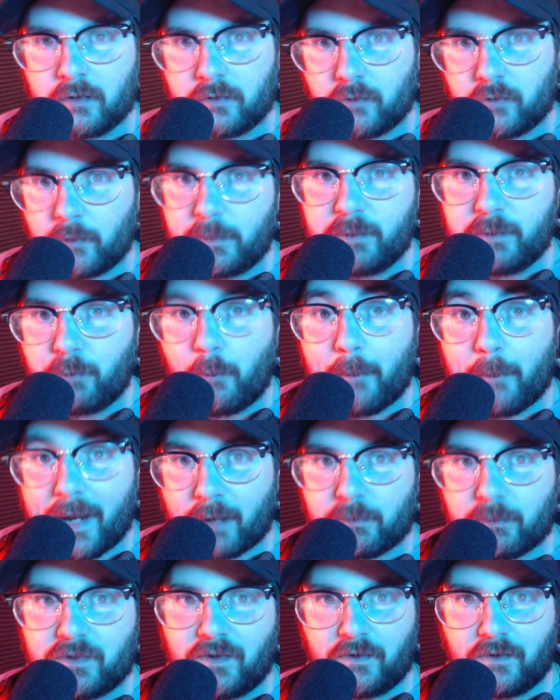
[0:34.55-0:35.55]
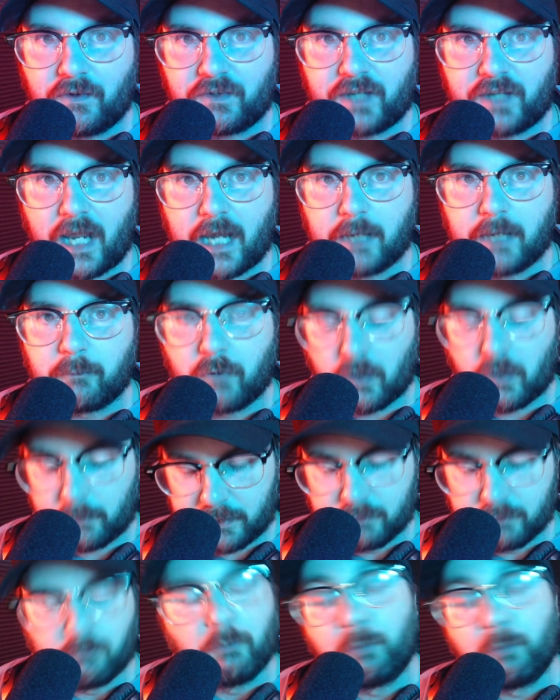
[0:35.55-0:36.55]
When people married to this game are
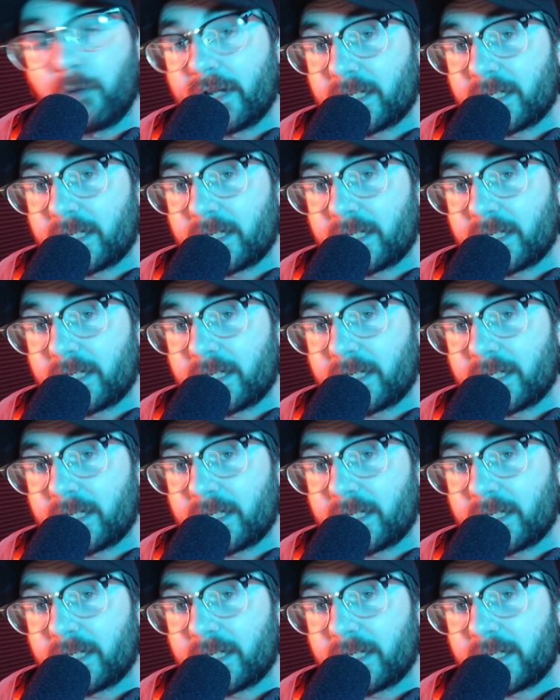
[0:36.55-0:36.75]
people who play